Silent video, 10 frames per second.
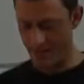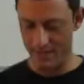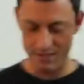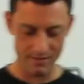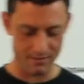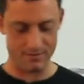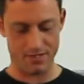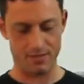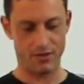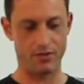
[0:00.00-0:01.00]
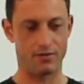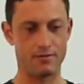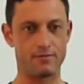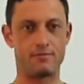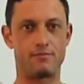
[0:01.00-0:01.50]
In Chum
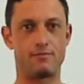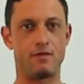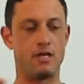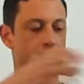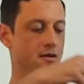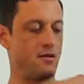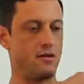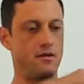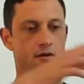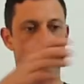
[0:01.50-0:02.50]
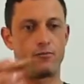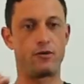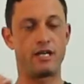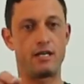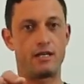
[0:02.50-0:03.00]
Kiu,
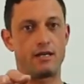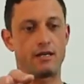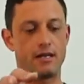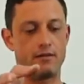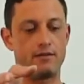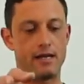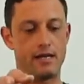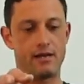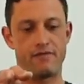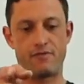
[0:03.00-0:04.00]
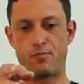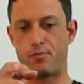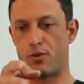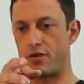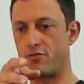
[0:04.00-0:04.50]
we have
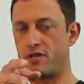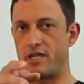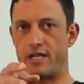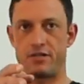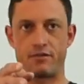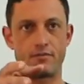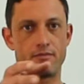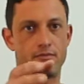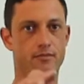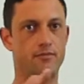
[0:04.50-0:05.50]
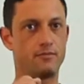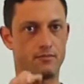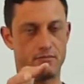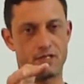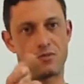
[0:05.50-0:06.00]
body rotation
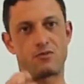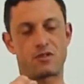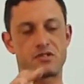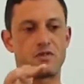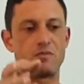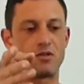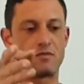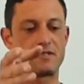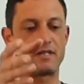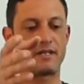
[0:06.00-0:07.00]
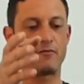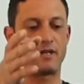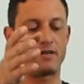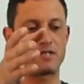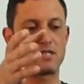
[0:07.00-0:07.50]
much more extremely obviously than
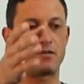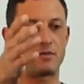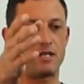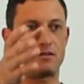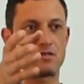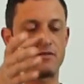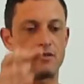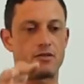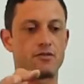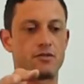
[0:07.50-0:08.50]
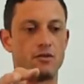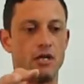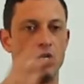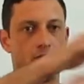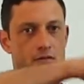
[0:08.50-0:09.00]
we have in Sil Lim Tau. So if I do,
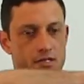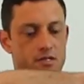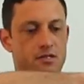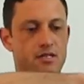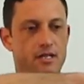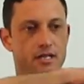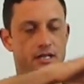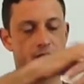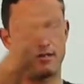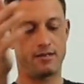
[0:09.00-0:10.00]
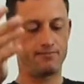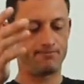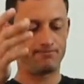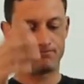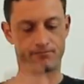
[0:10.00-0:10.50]
well, let's just say,
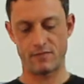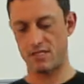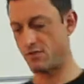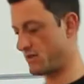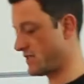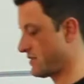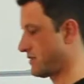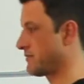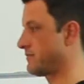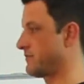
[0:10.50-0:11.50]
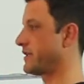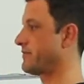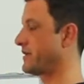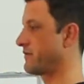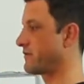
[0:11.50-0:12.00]
let's use this
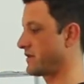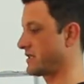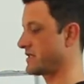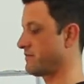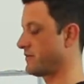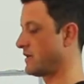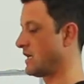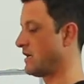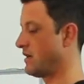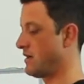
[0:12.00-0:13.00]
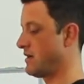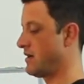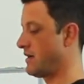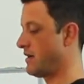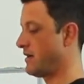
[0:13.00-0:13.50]
shape here for an example.
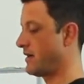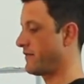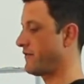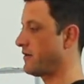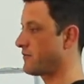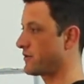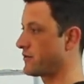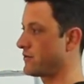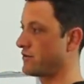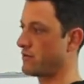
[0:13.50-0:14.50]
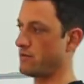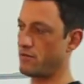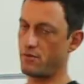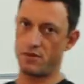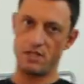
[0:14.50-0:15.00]
If I want to do
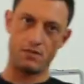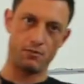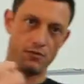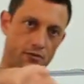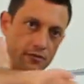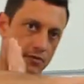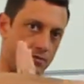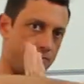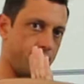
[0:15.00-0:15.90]
this move,